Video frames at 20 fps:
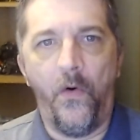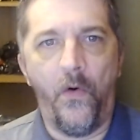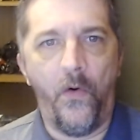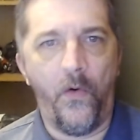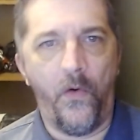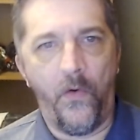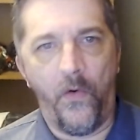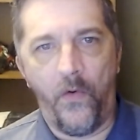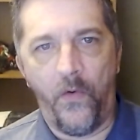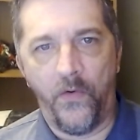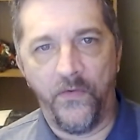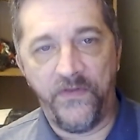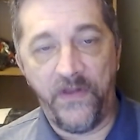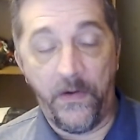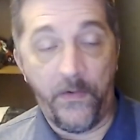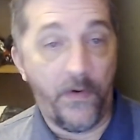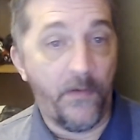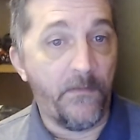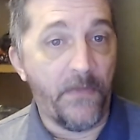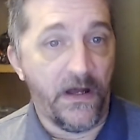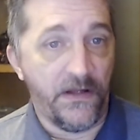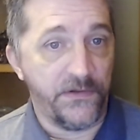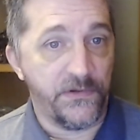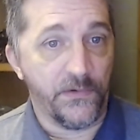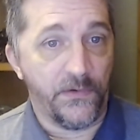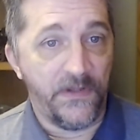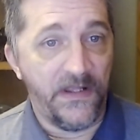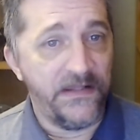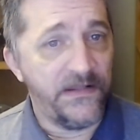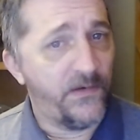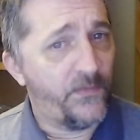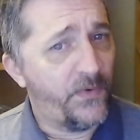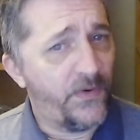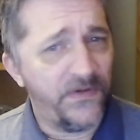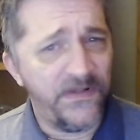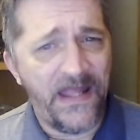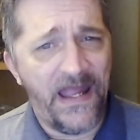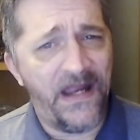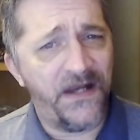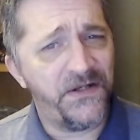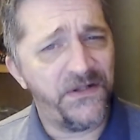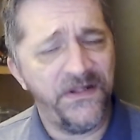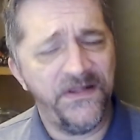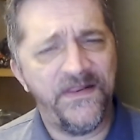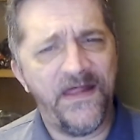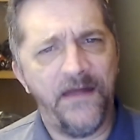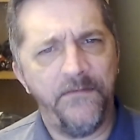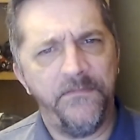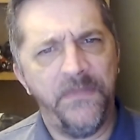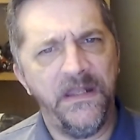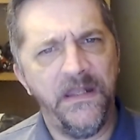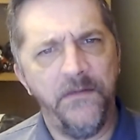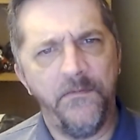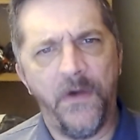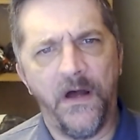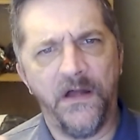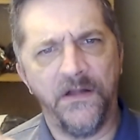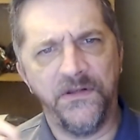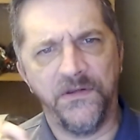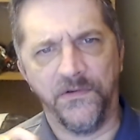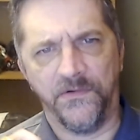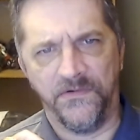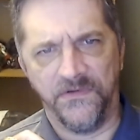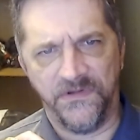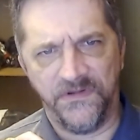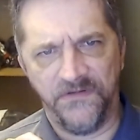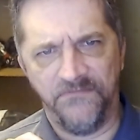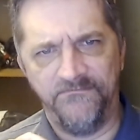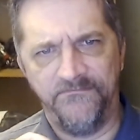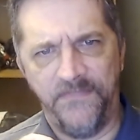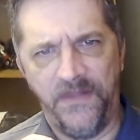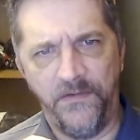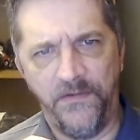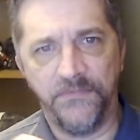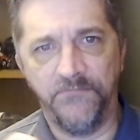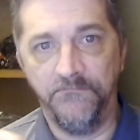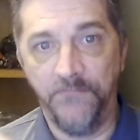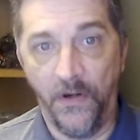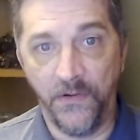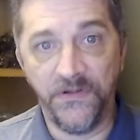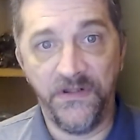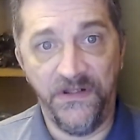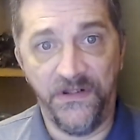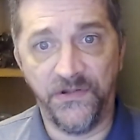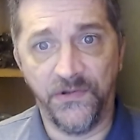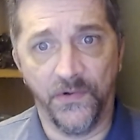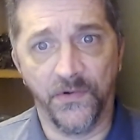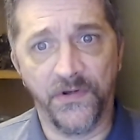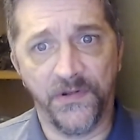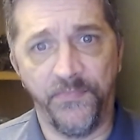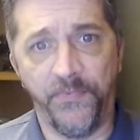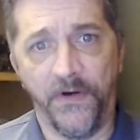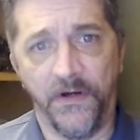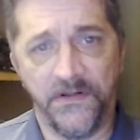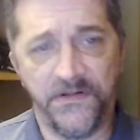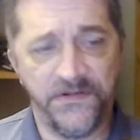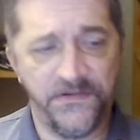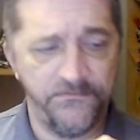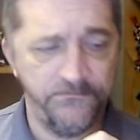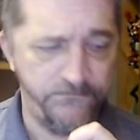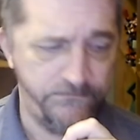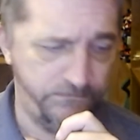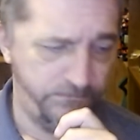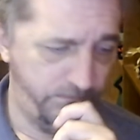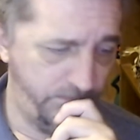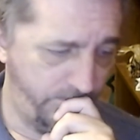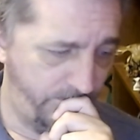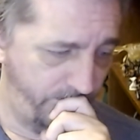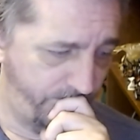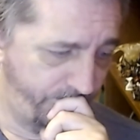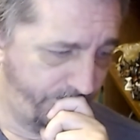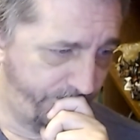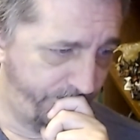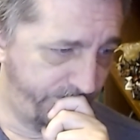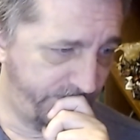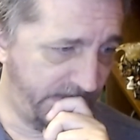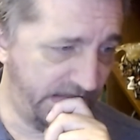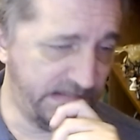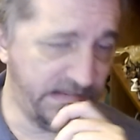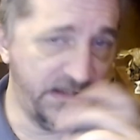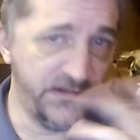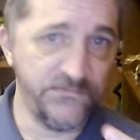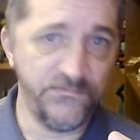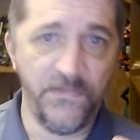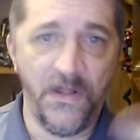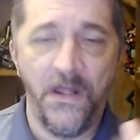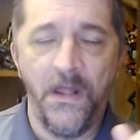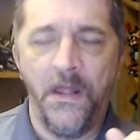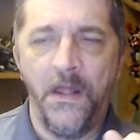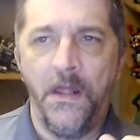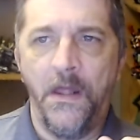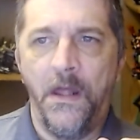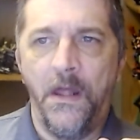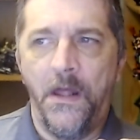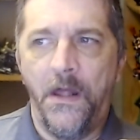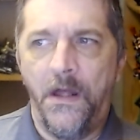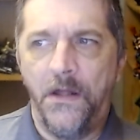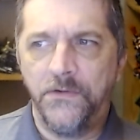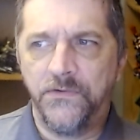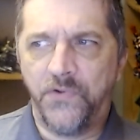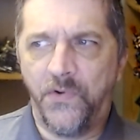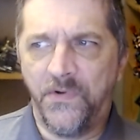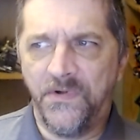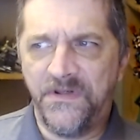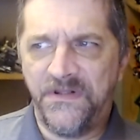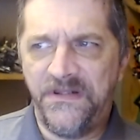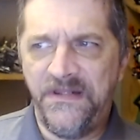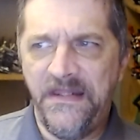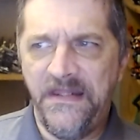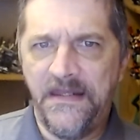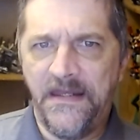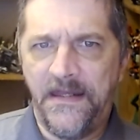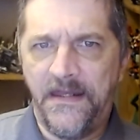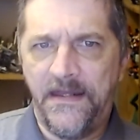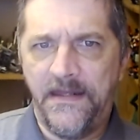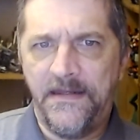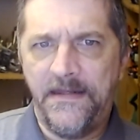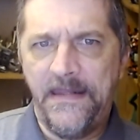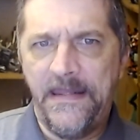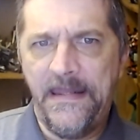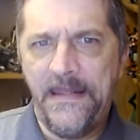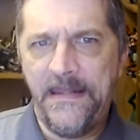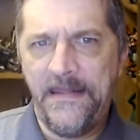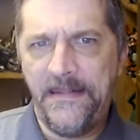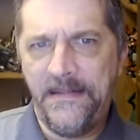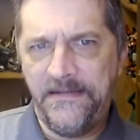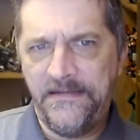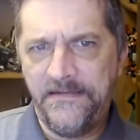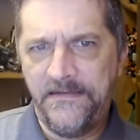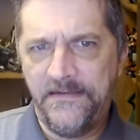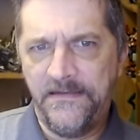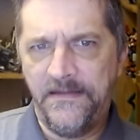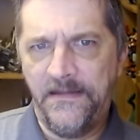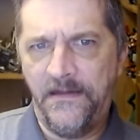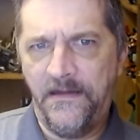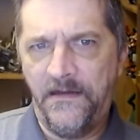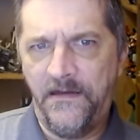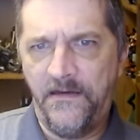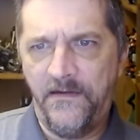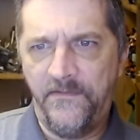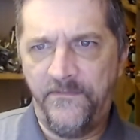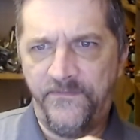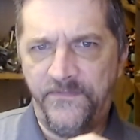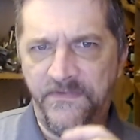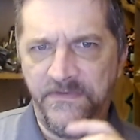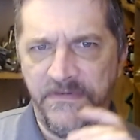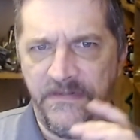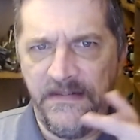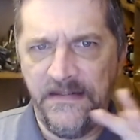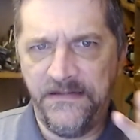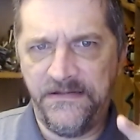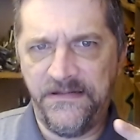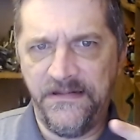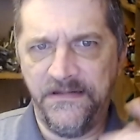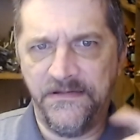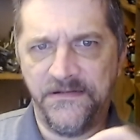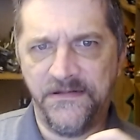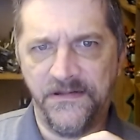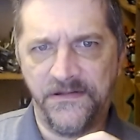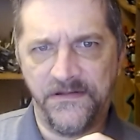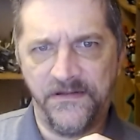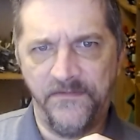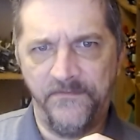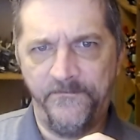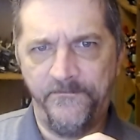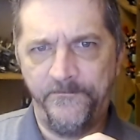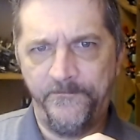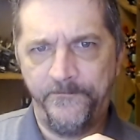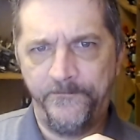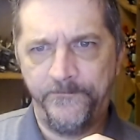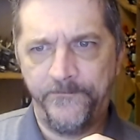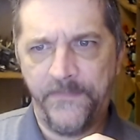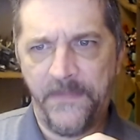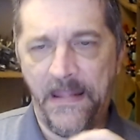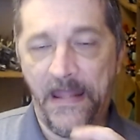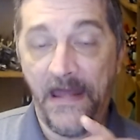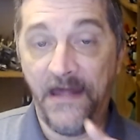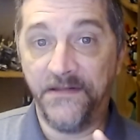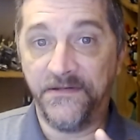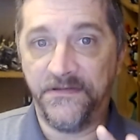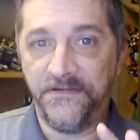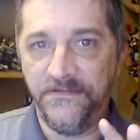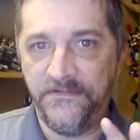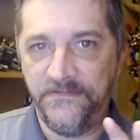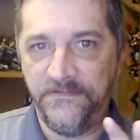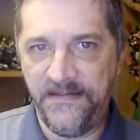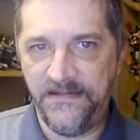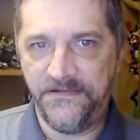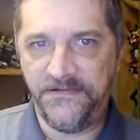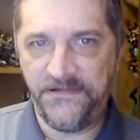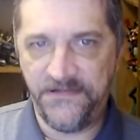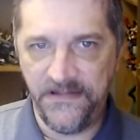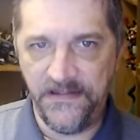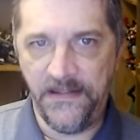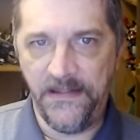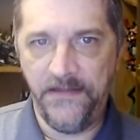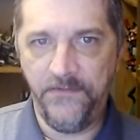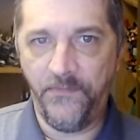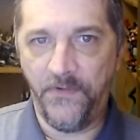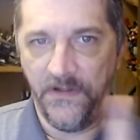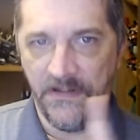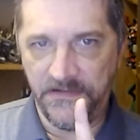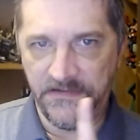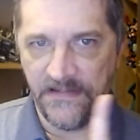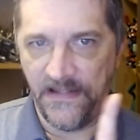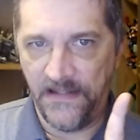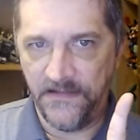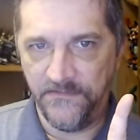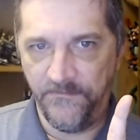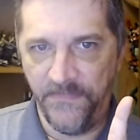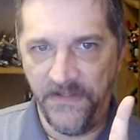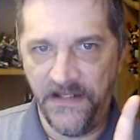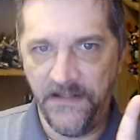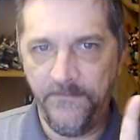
or they were a module. And there weren't actually that many modules. It was mostly source books. And then towards the end of DC system, as DC, we'll get to that in a minute,